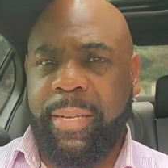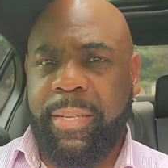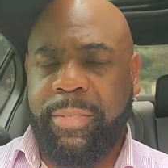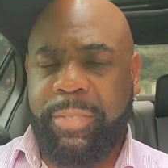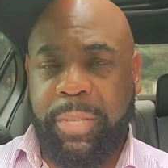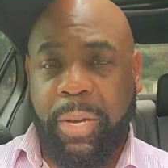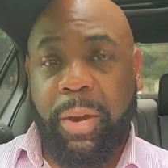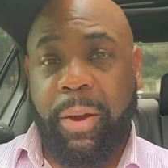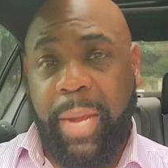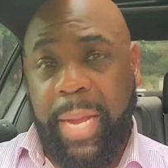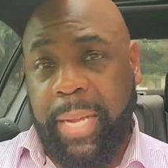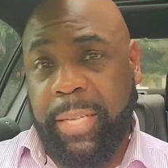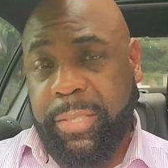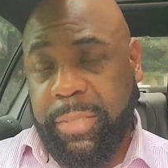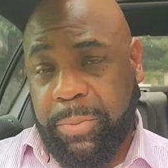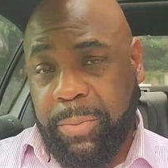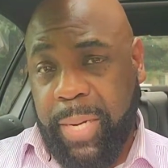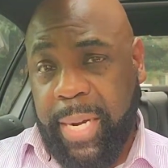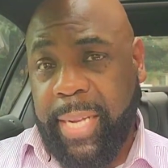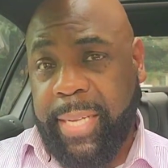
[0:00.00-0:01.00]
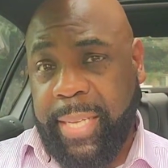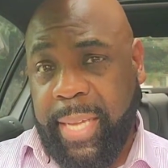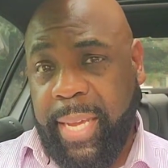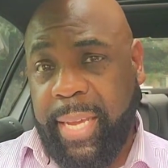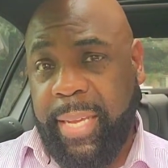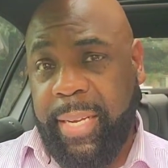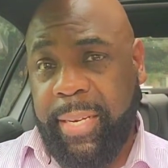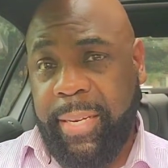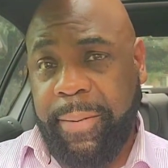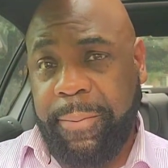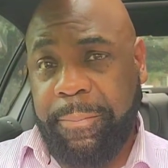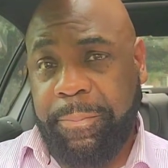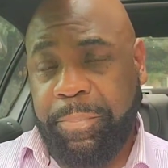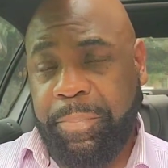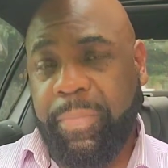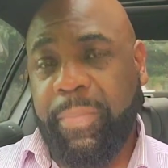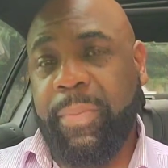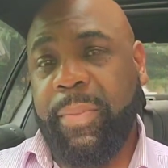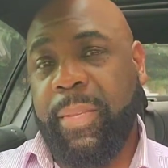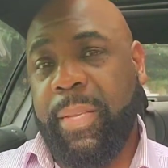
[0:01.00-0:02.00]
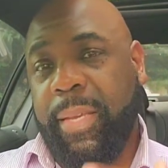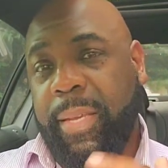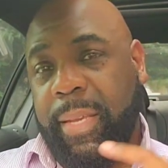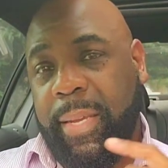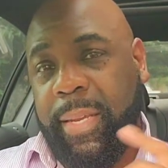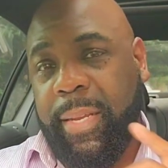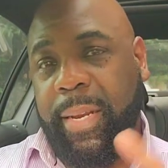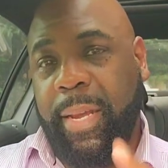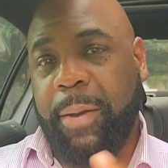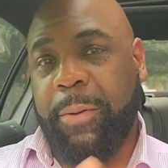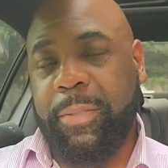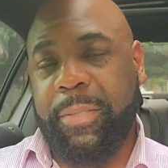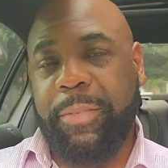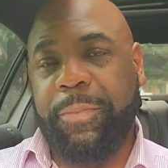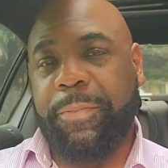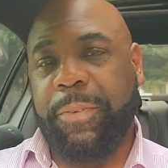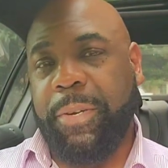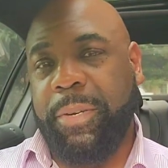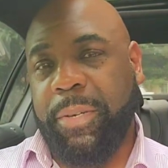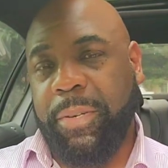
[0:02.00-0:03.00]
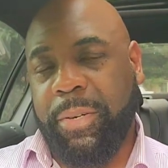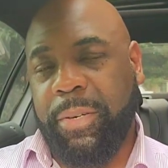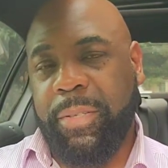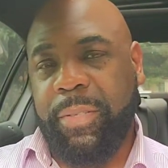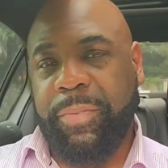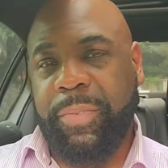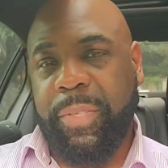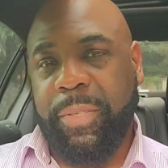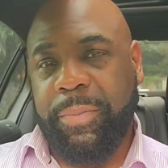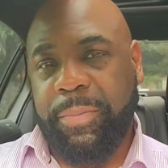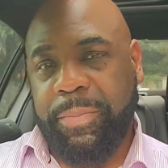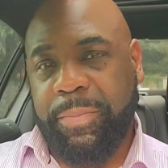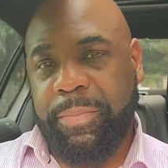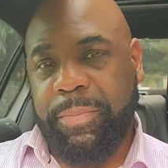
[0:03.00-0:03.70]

so I'll answer what I can and I will defer to all of you.